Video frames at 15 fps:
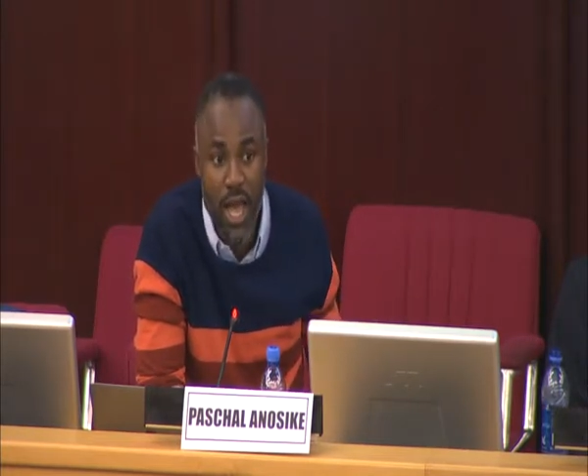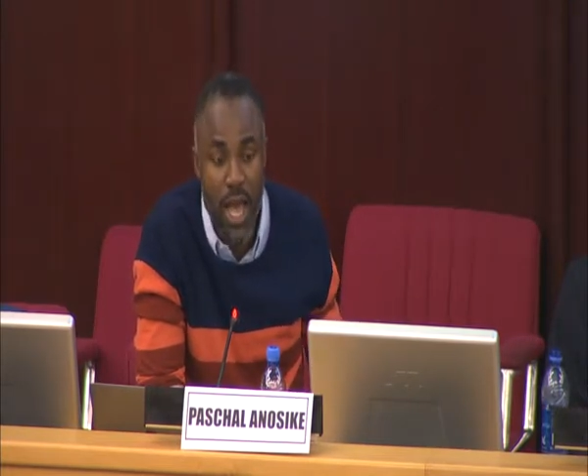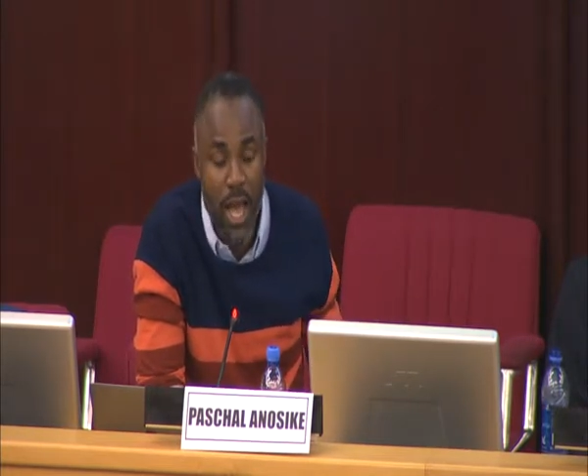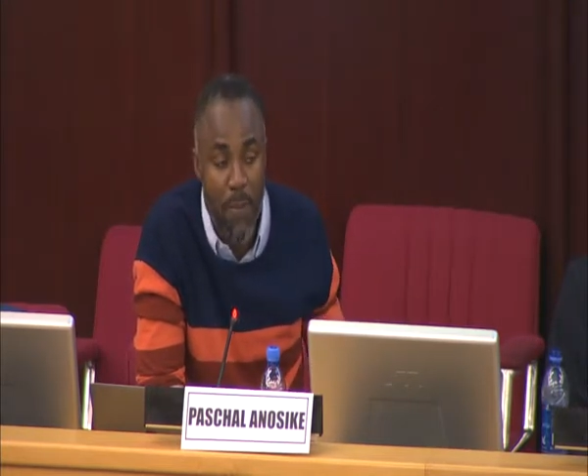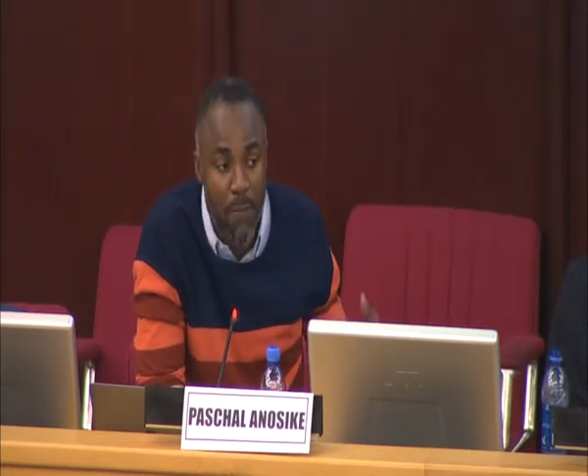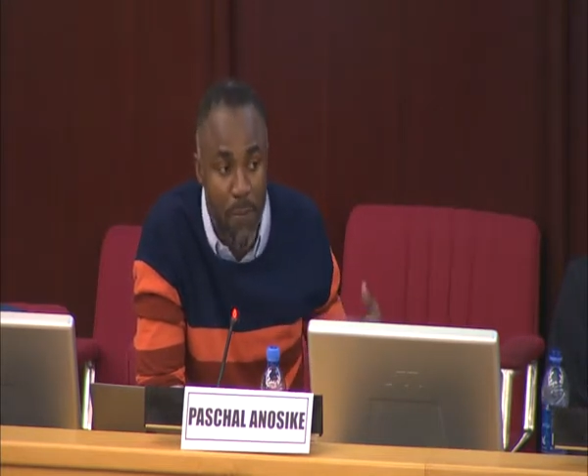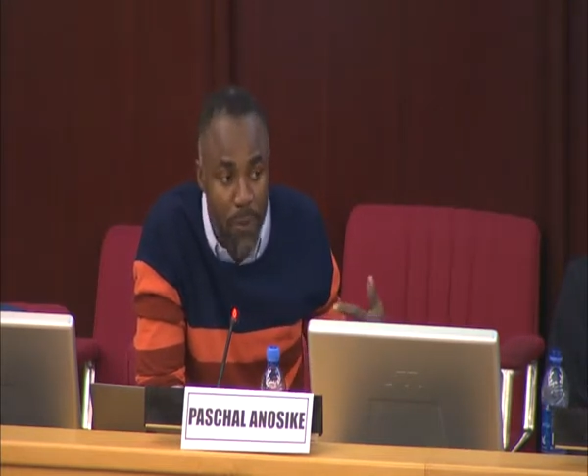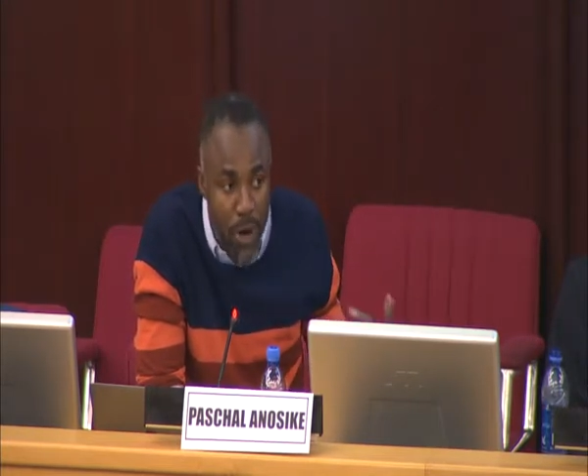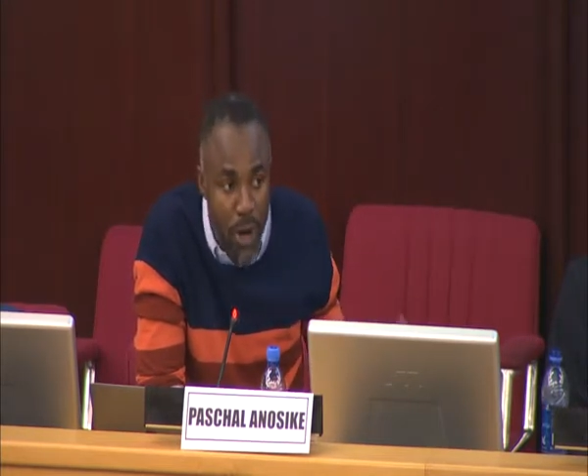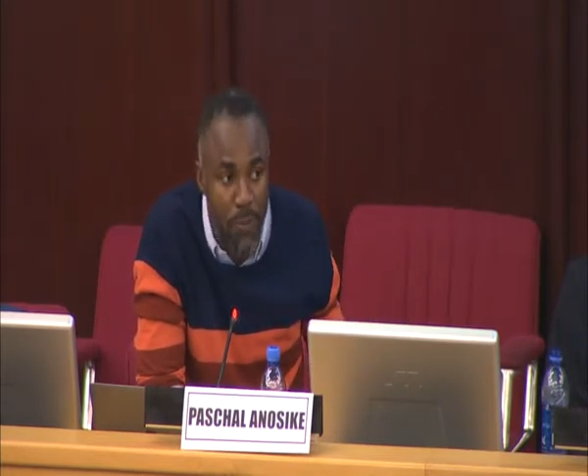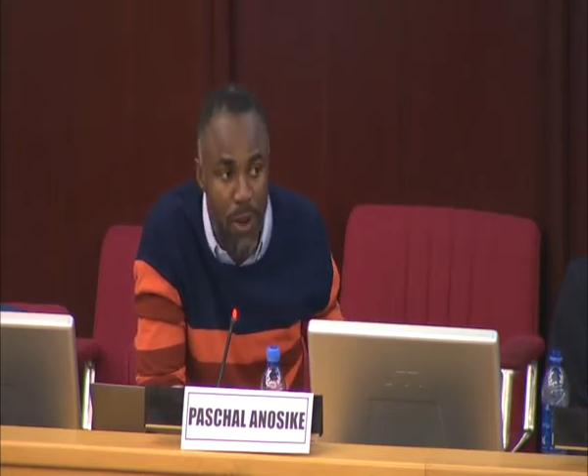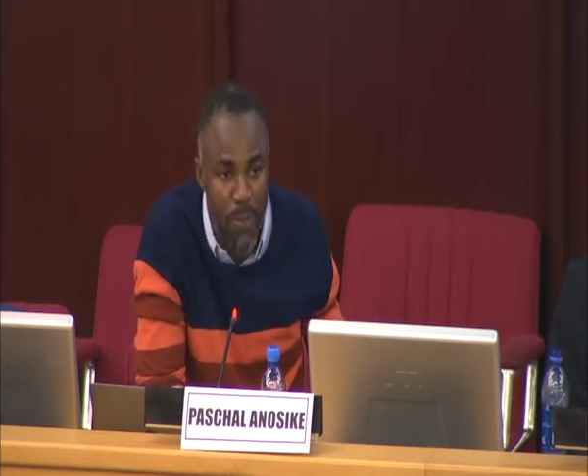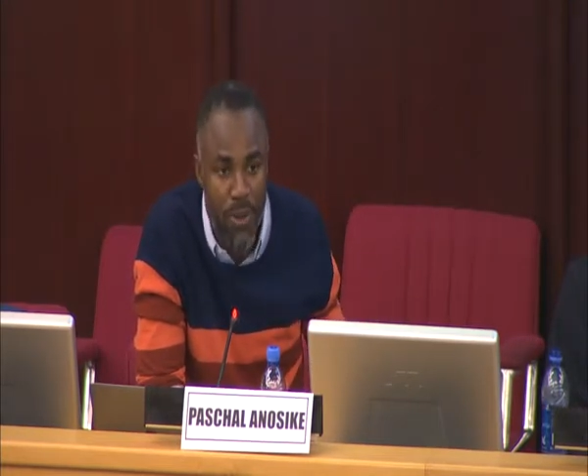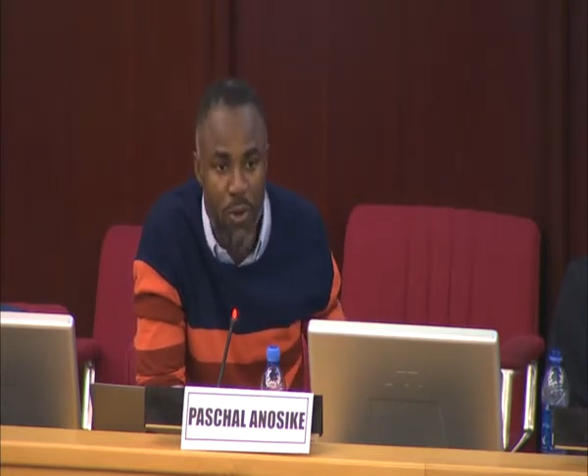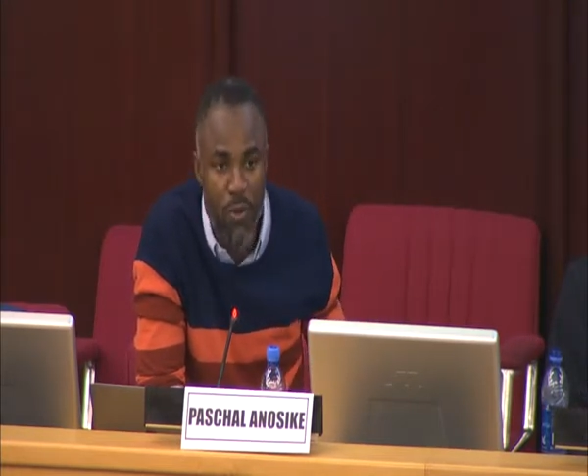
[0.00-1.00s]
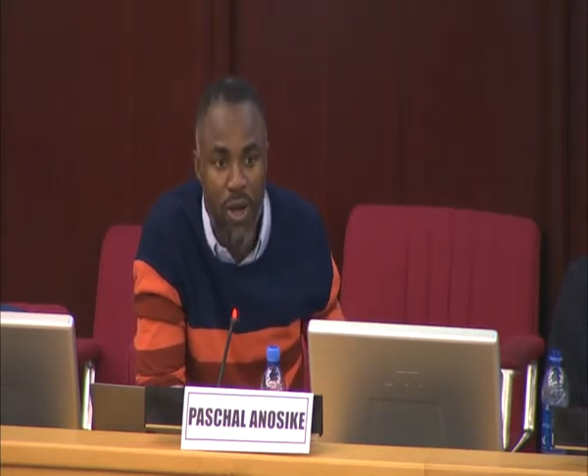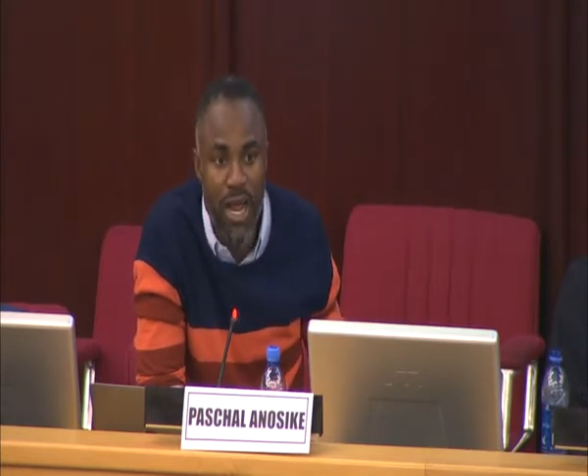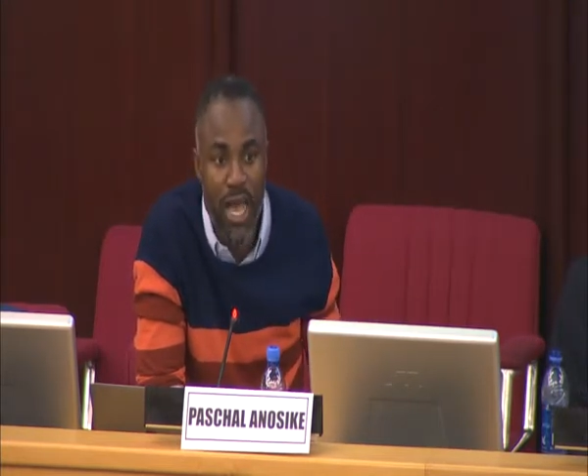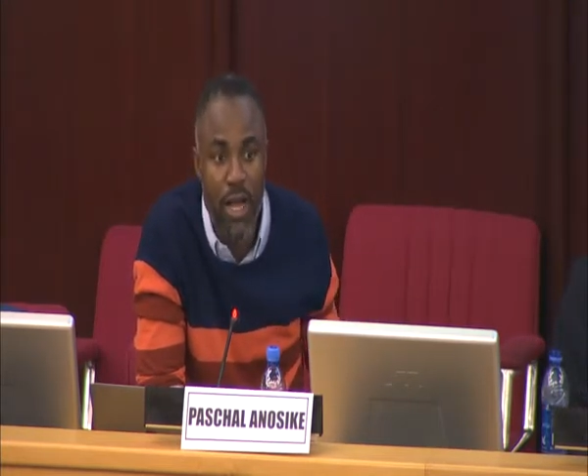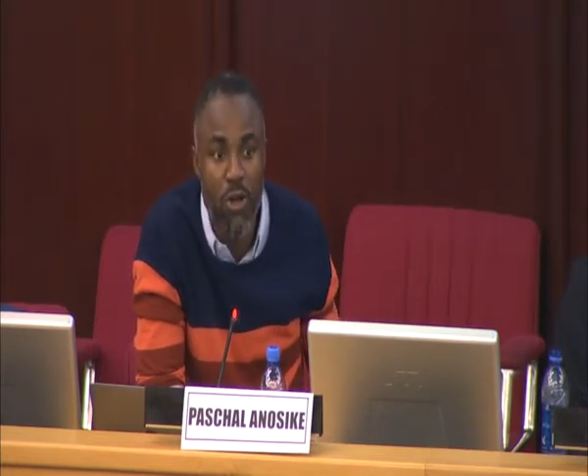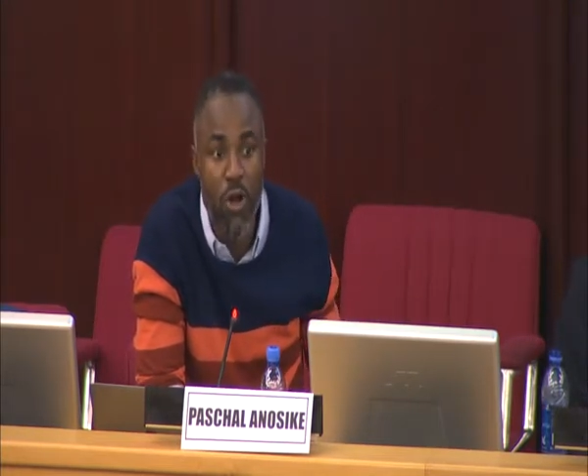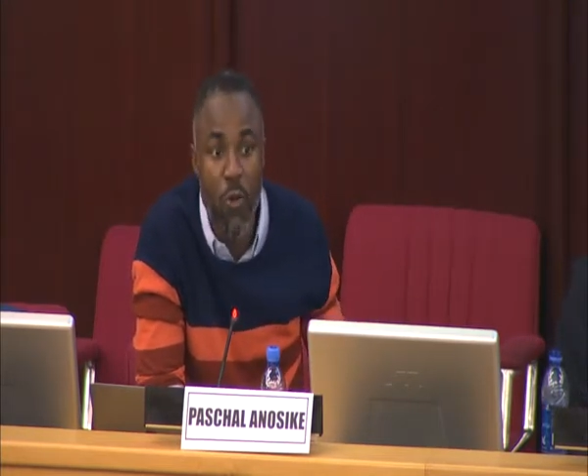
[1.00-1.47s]
are probably
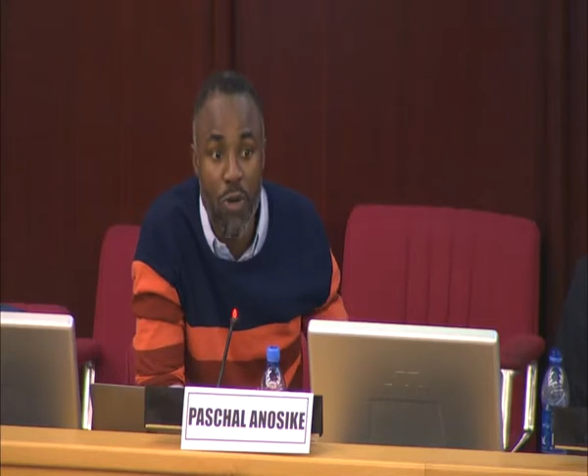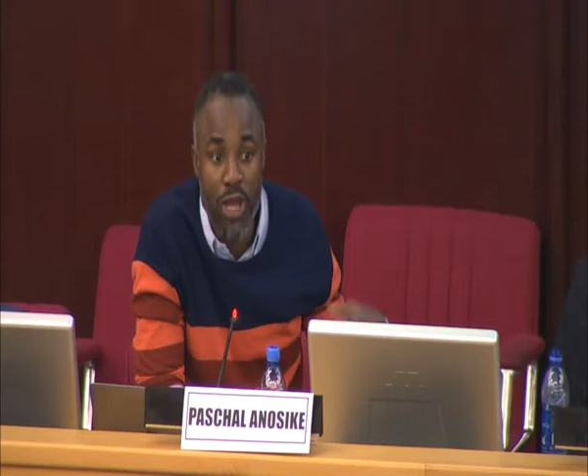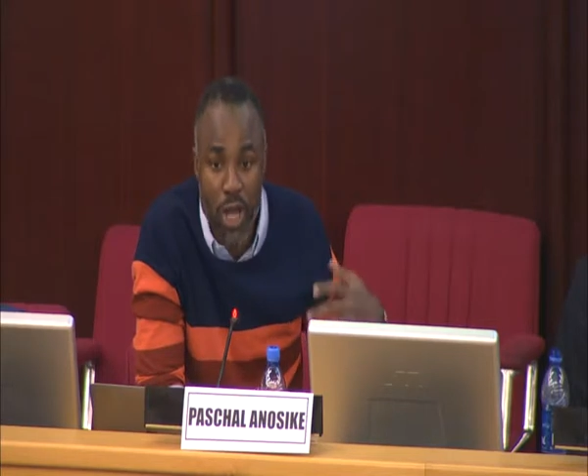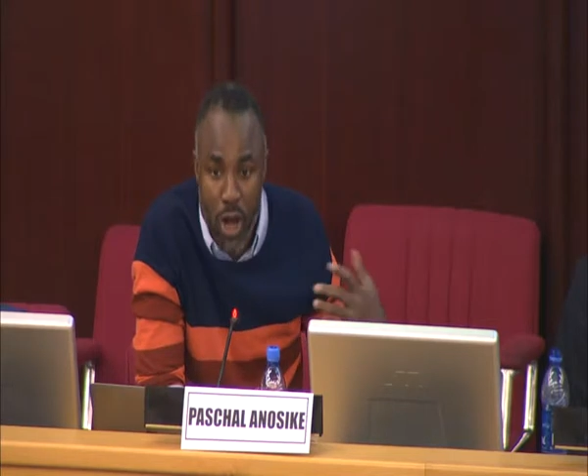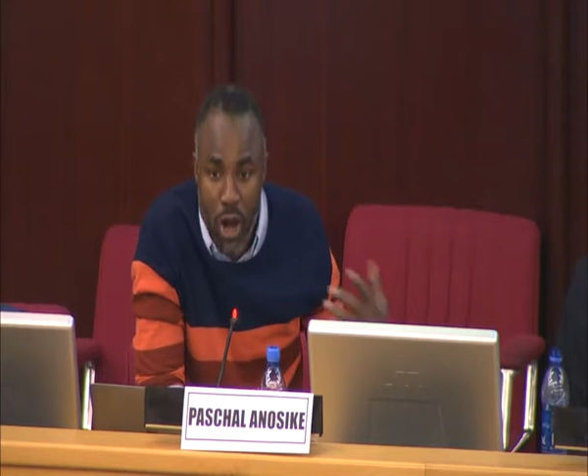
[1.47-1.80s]
we